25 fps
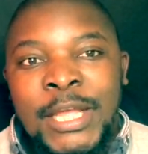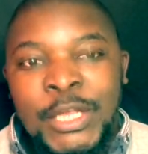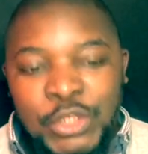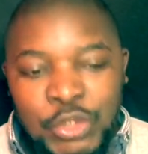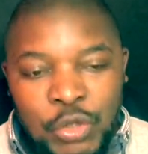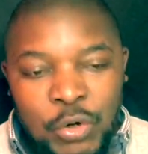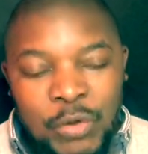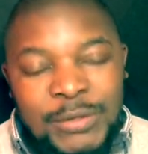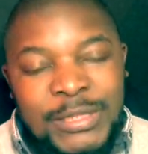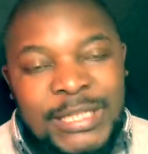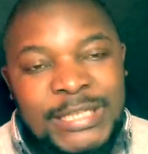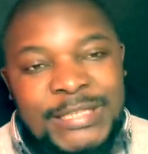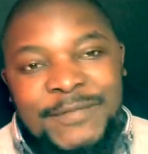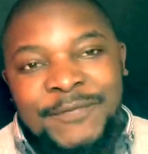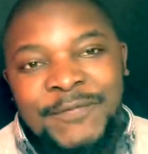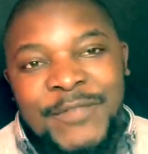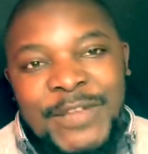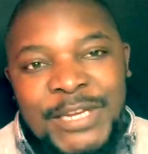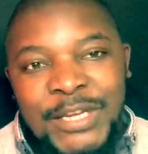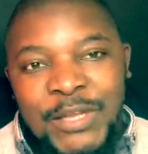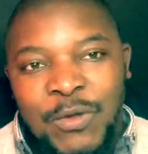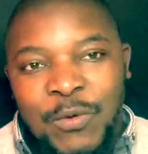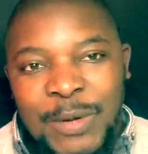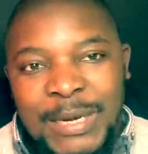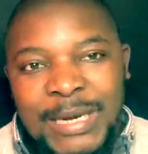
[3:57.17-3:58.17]
So this
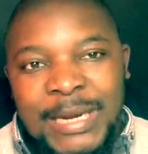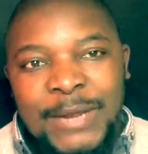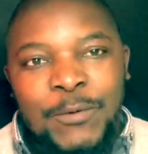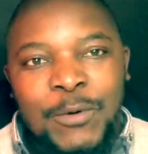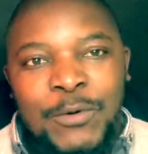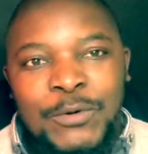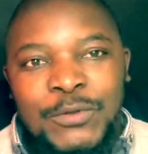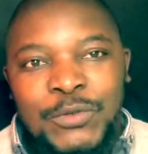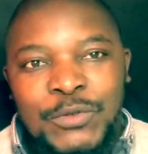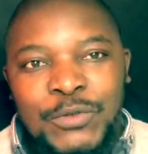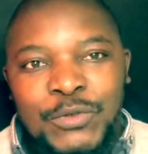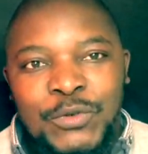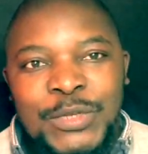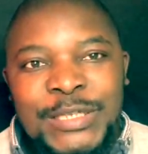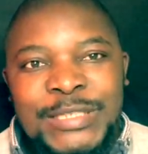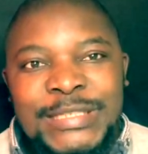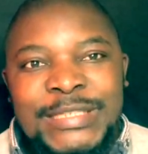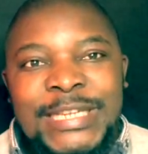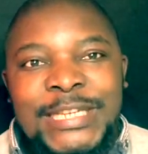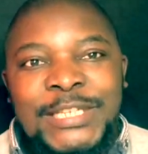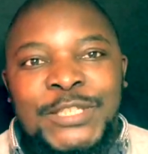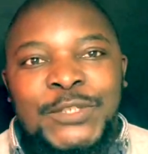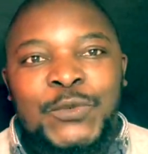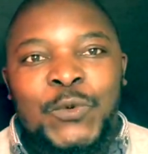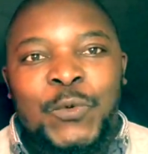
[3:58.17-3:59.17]
video, what I want to do is
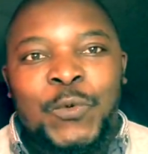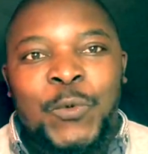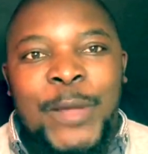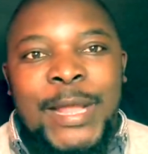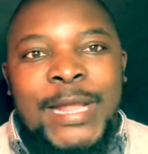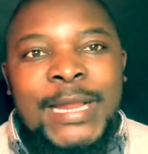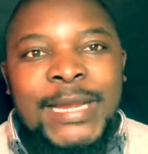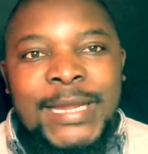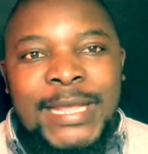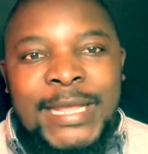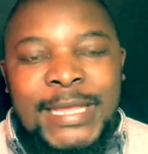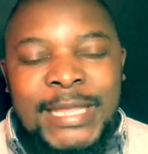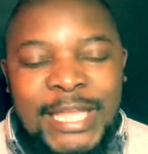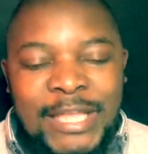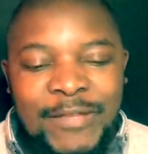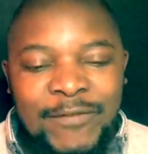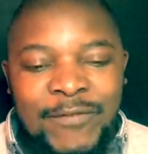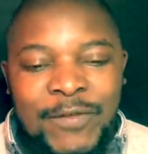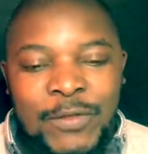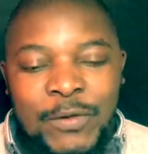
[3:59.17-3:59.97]
just to quickly give